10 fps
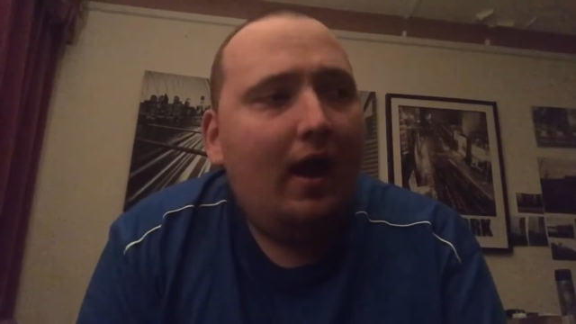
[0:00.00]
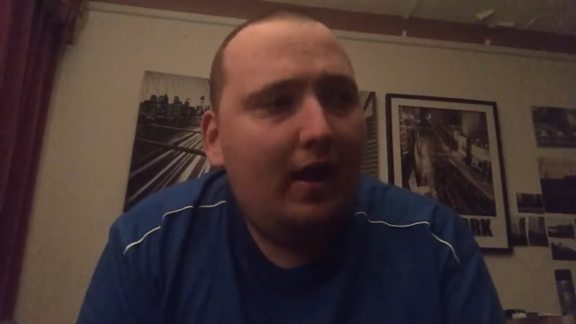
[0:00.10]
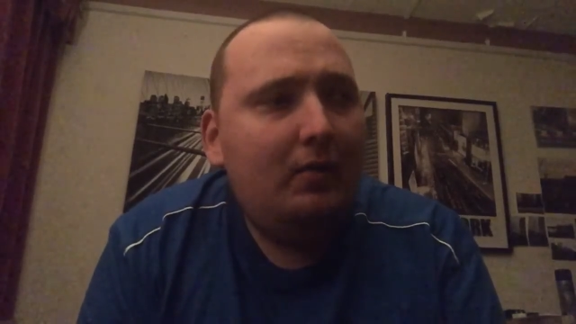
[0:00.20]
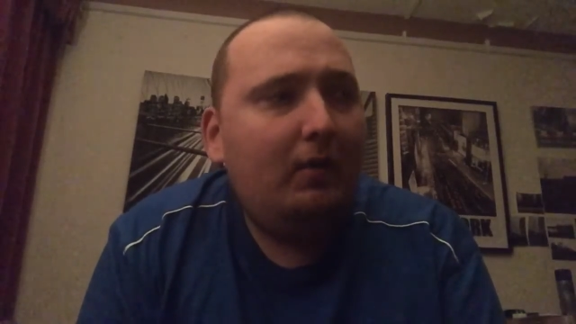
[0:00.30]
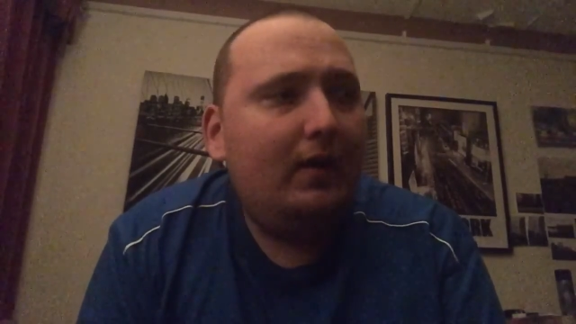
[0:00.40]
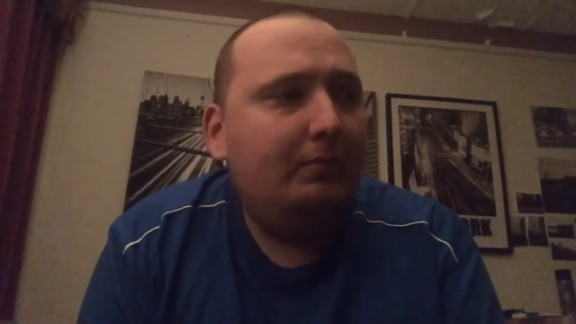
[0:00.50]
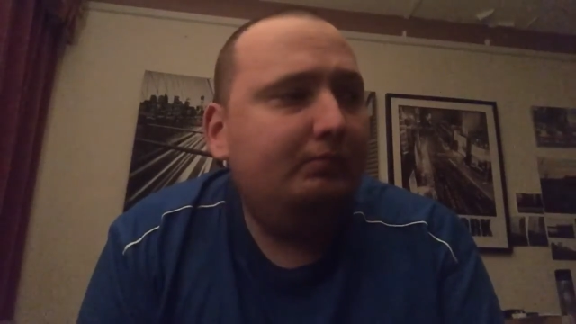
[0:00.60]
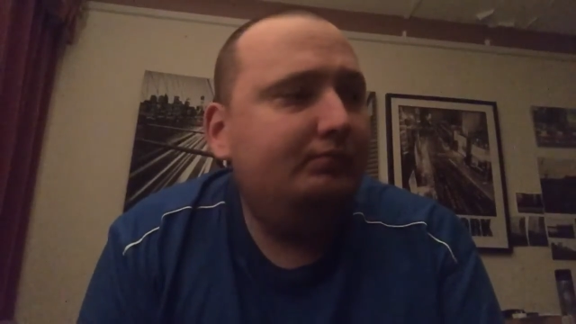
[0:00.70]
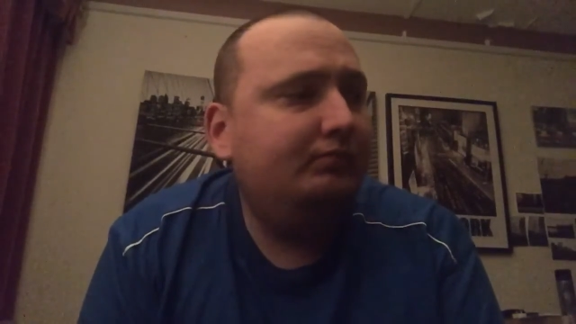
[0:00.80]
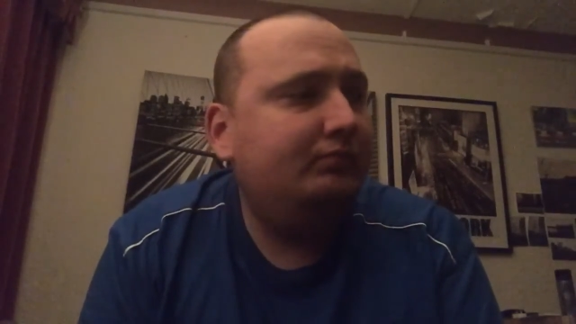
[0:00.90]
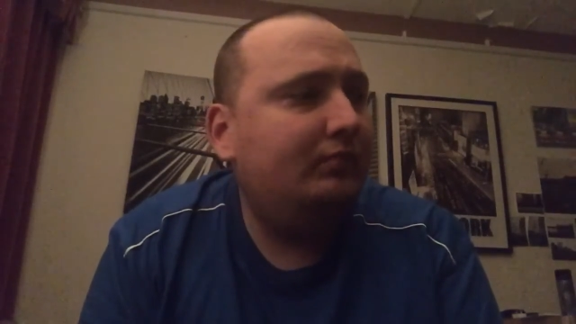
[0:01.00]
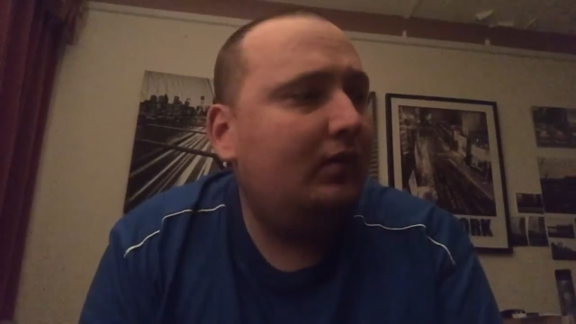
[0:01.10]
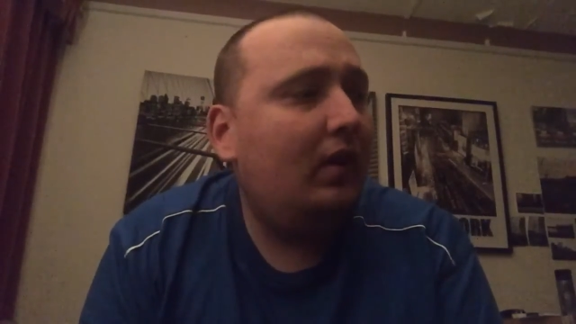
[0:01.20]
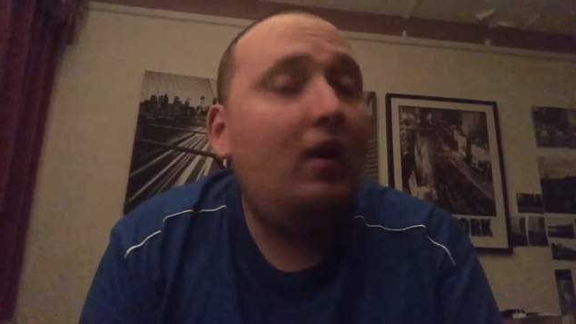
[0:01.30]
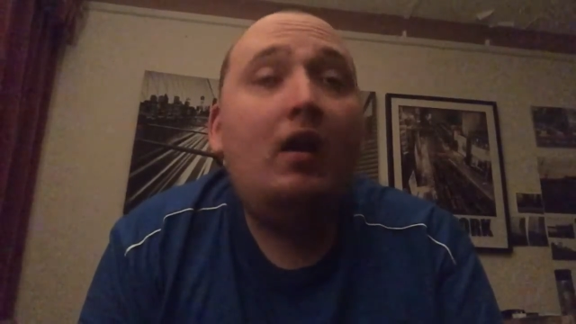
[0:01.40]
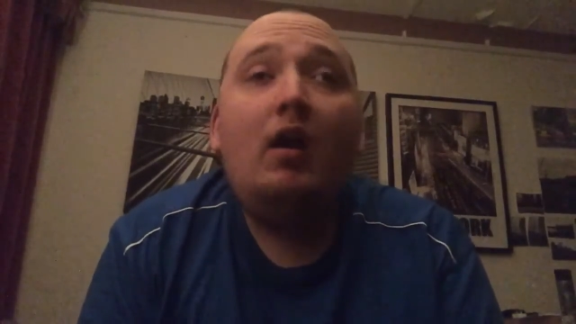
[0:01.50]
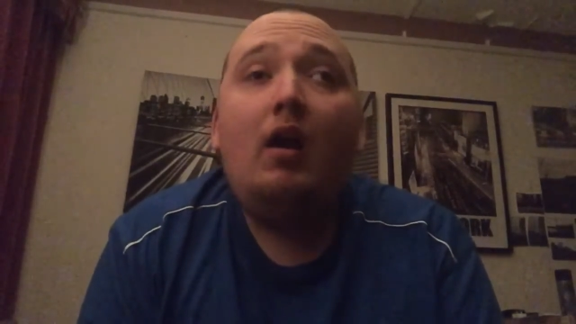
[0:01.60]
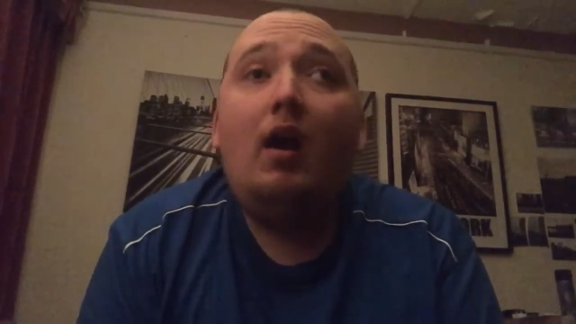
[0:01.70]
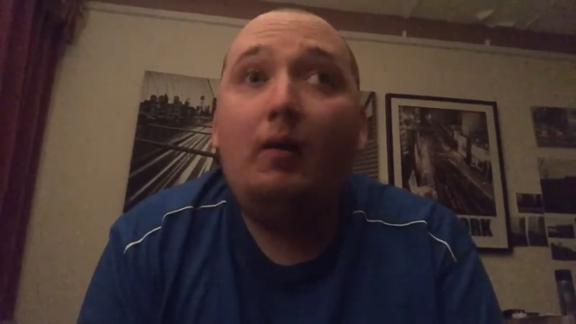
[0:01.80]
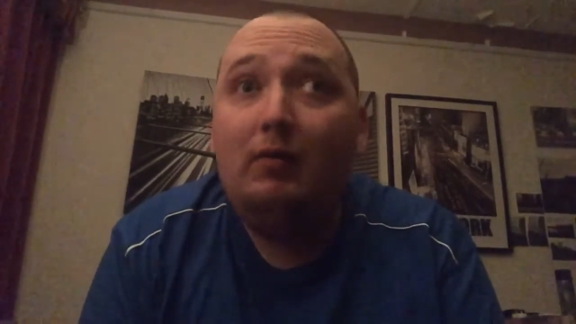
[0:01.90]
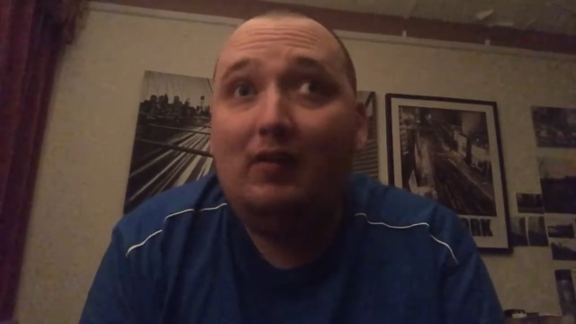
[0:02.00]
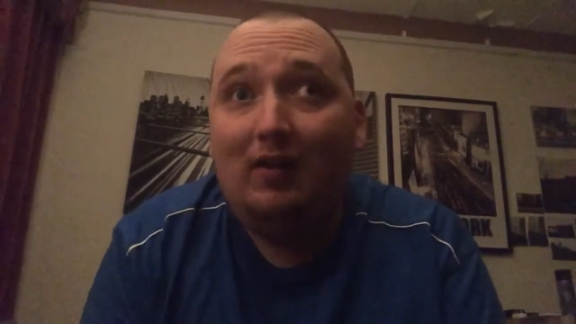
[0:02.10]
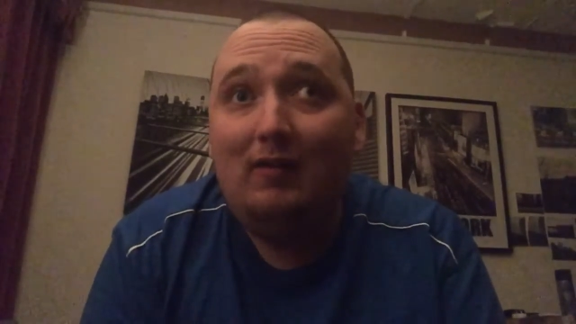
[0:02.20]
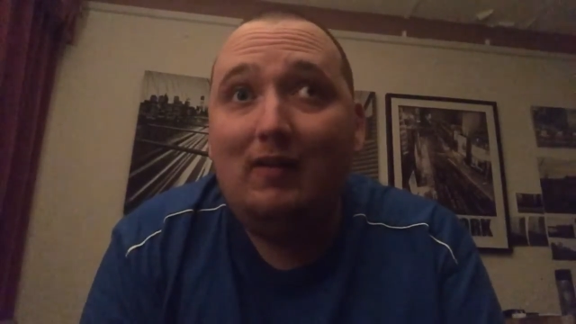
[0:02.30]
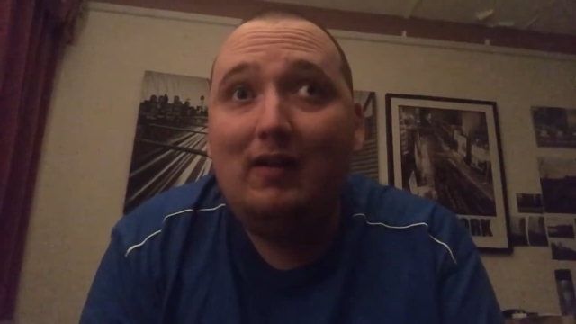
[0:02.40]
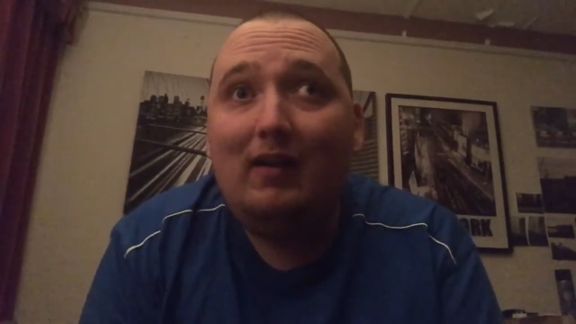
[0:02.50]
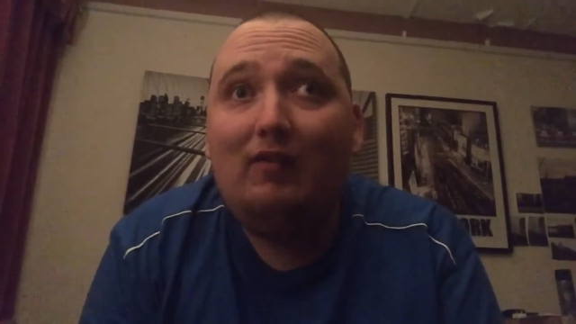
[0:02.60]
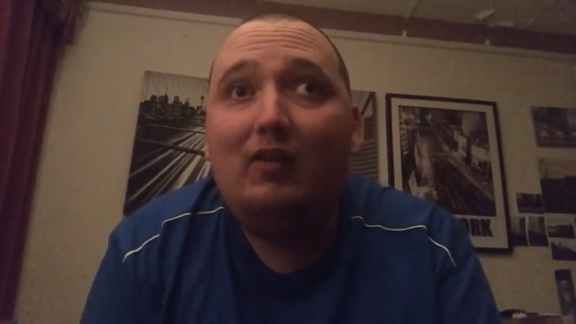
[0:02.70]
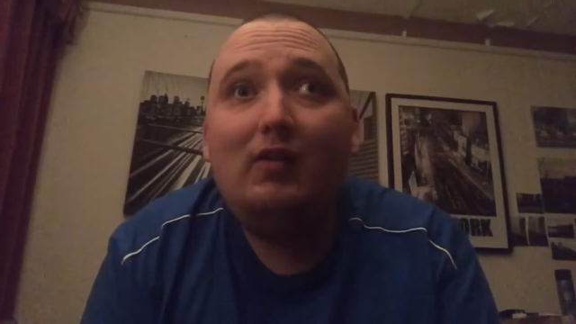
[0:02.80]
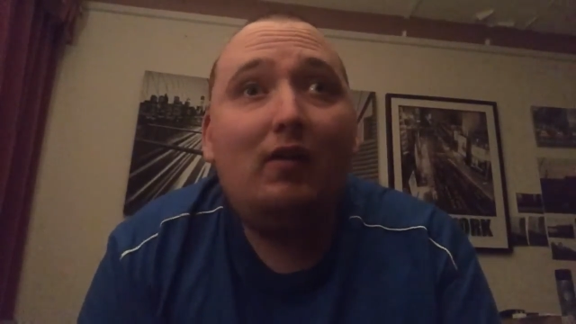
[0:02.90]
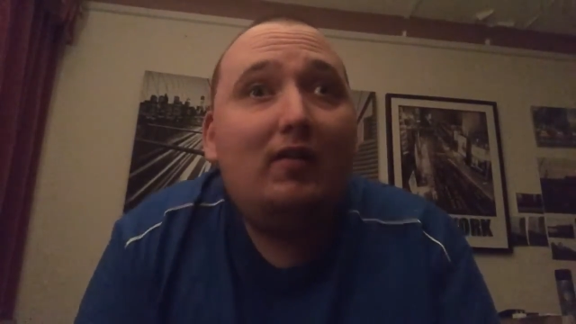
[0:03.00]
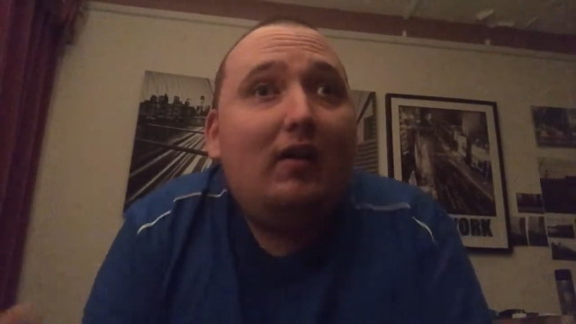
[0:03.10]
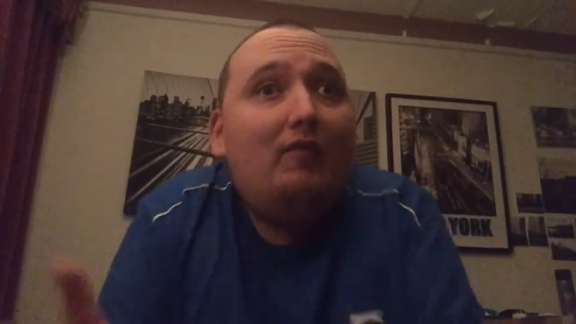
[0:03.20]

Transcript: Anyway, I'll see you in the next video, guys.